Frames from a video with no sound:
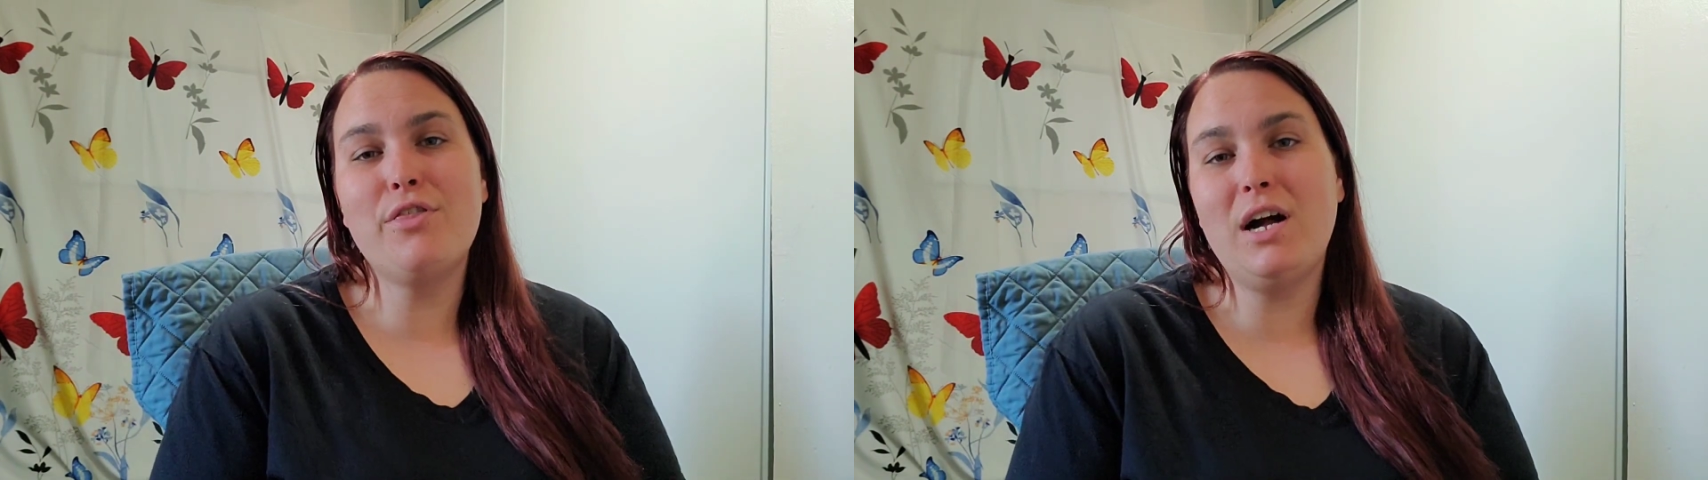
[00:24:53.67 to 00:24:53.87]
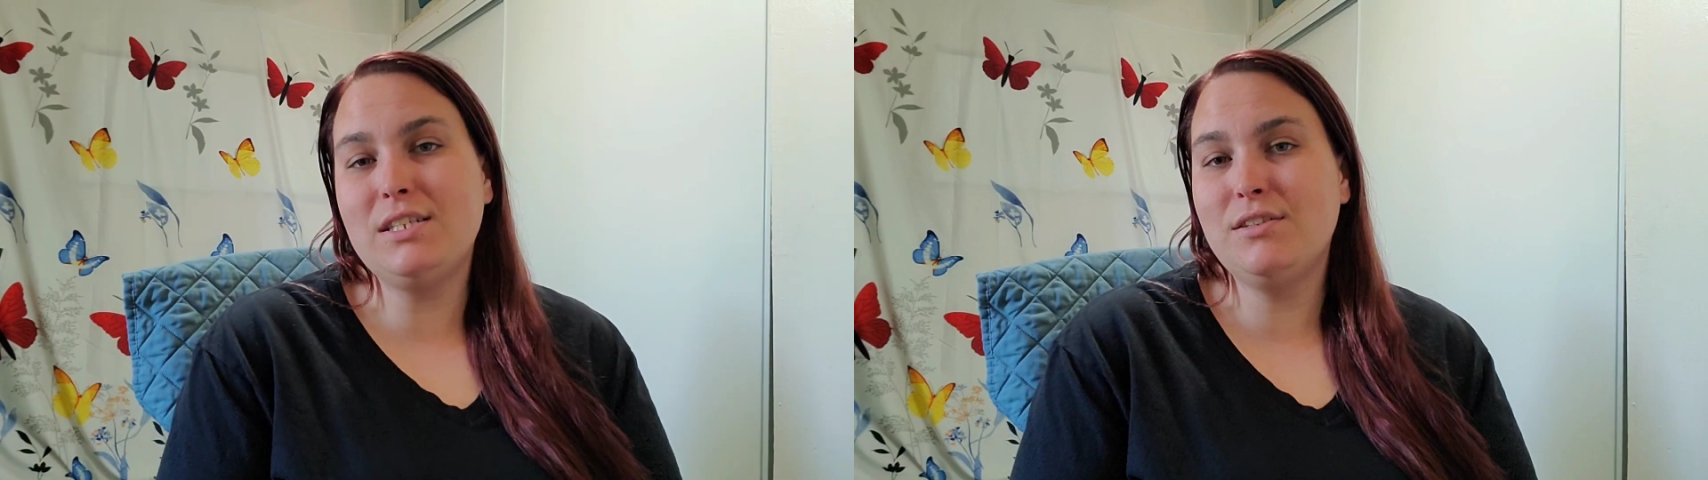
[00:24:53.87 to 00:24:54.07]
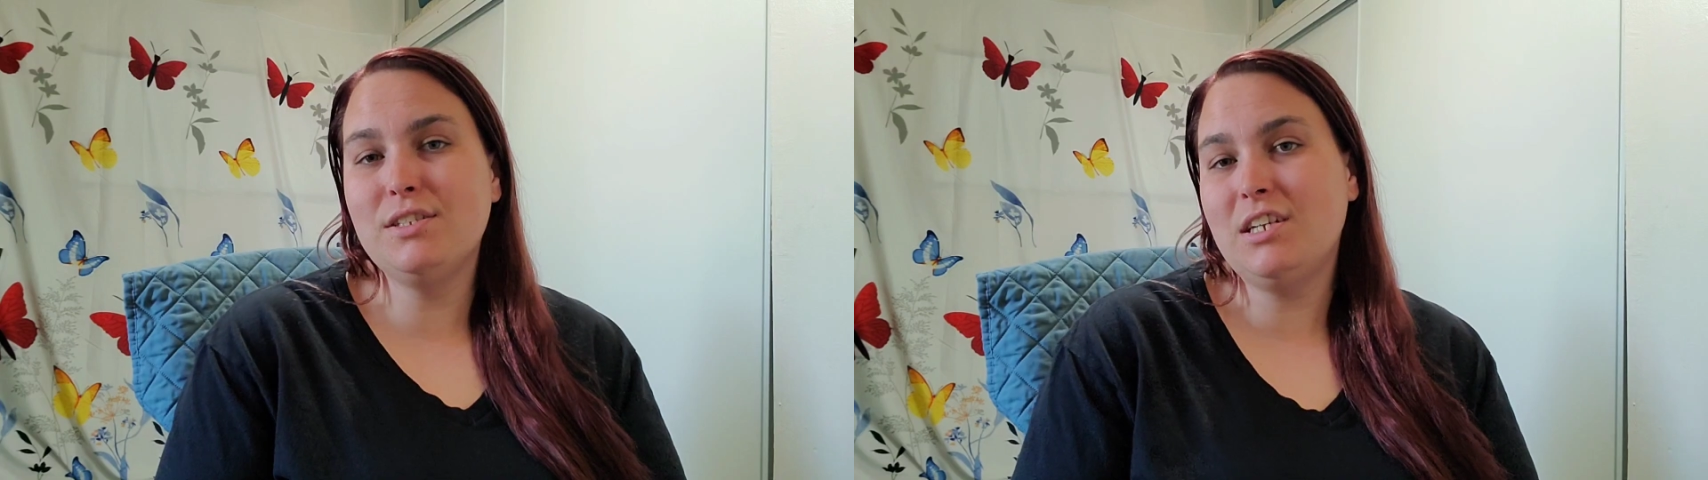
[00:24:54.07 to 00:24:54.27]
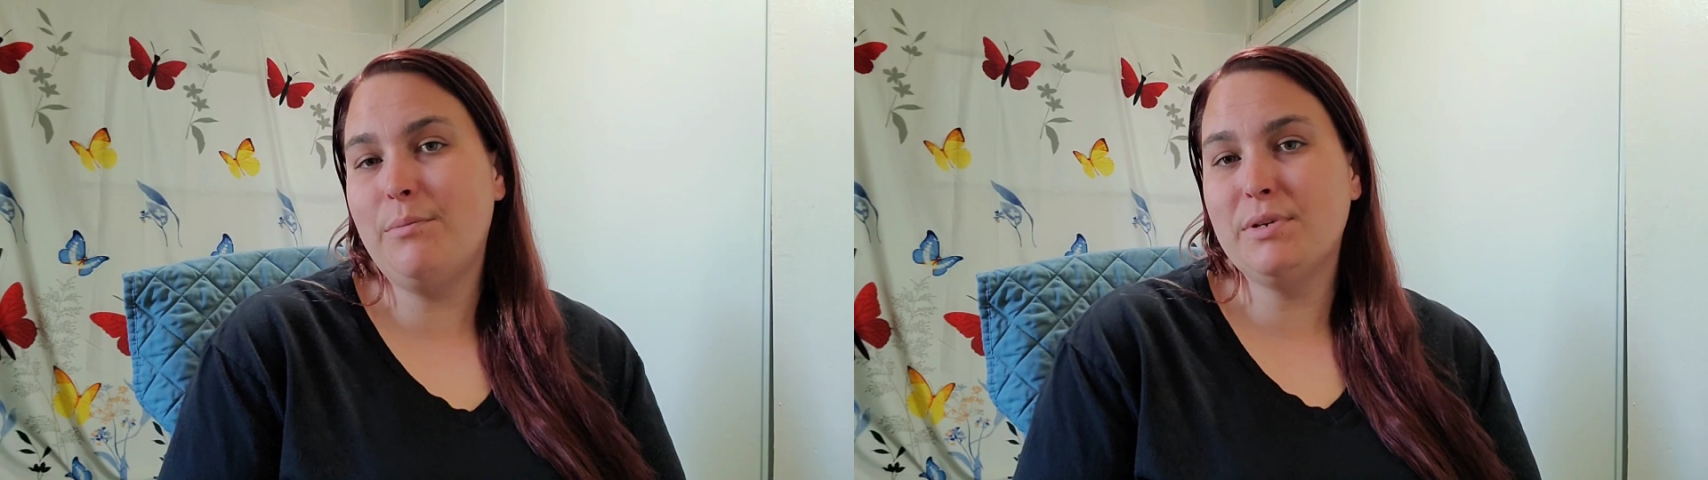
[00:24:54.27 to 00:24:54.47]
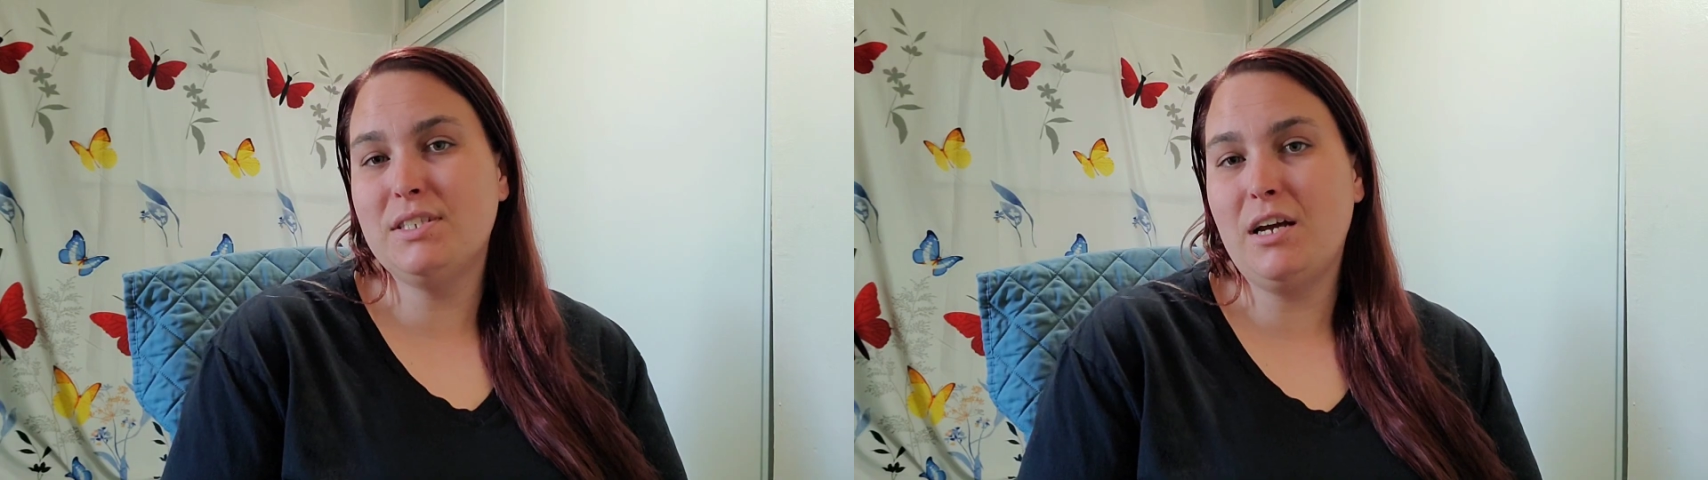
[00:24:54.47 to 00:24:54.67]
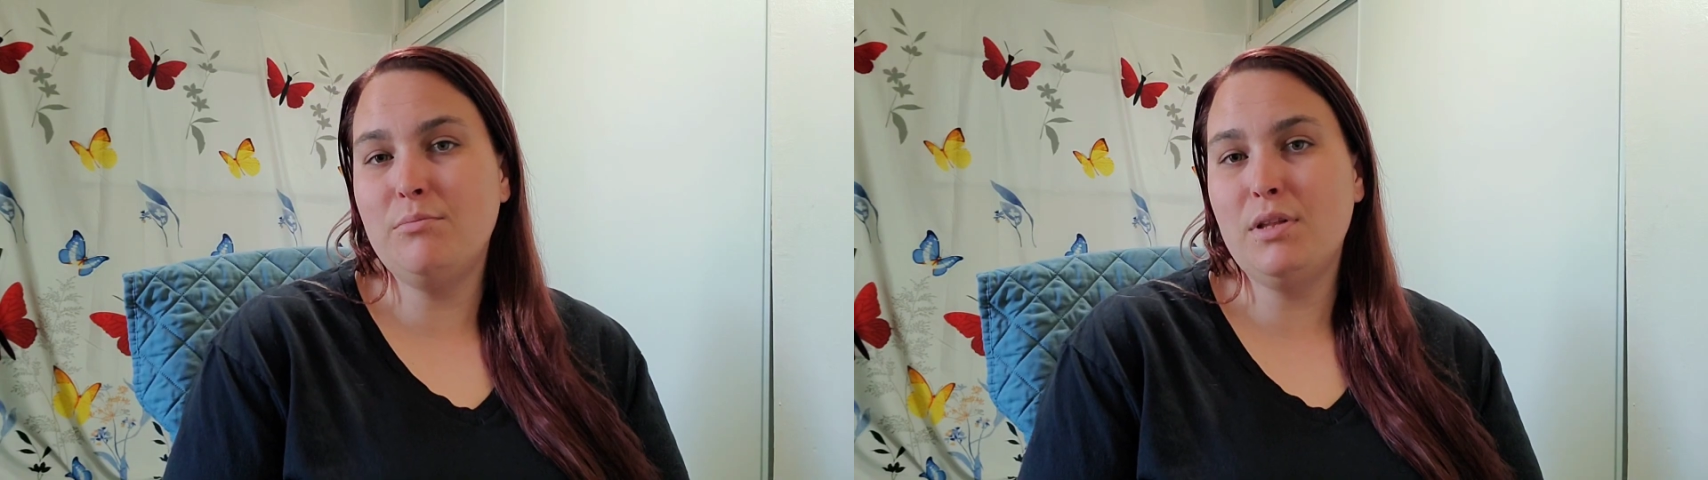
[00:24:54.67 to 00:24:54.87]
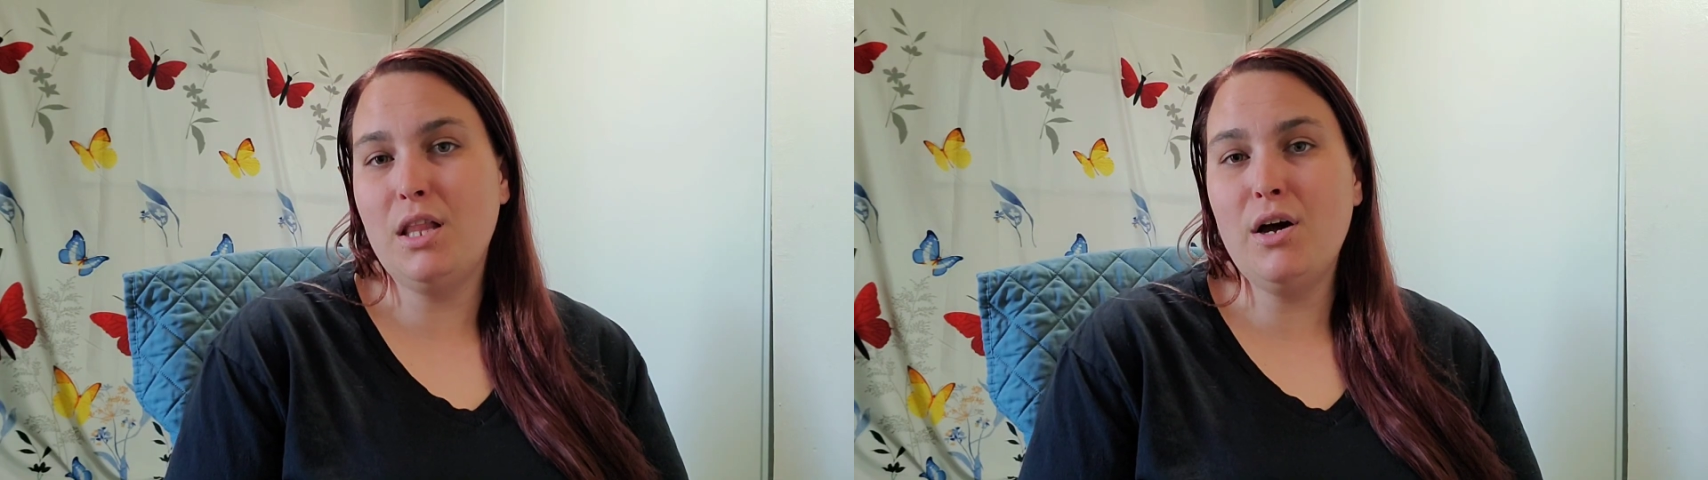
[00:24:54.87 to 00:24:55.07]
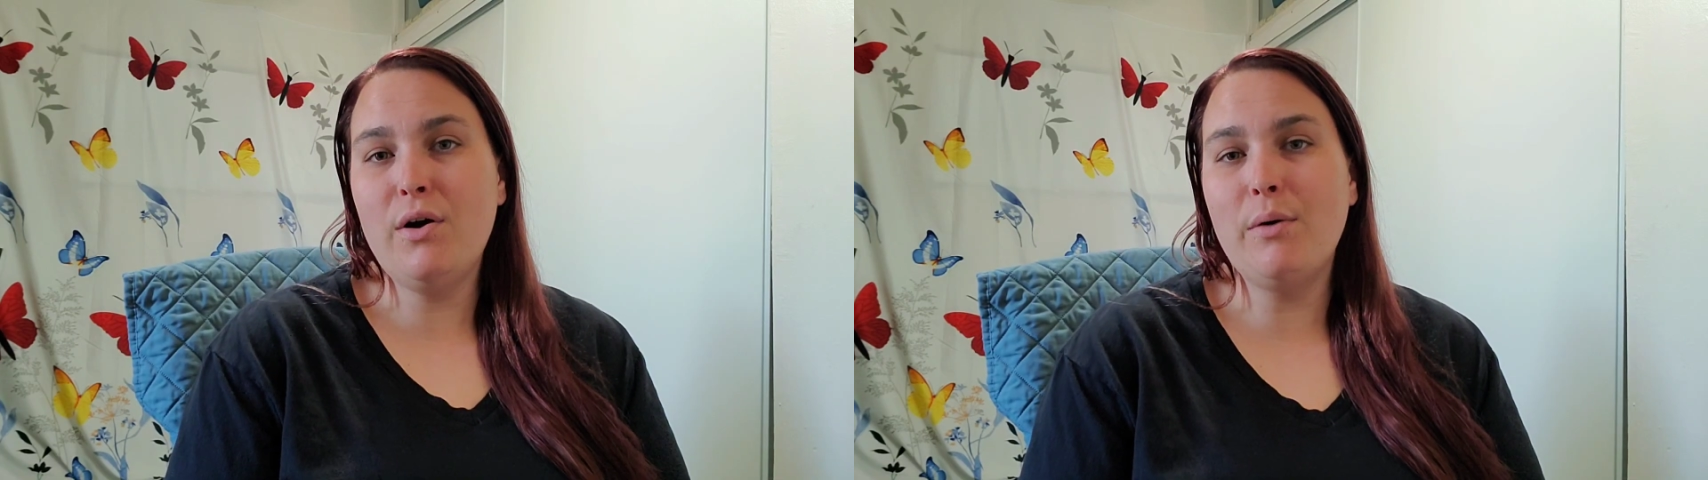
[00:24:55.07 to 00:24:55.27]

thoughts on these topics down below.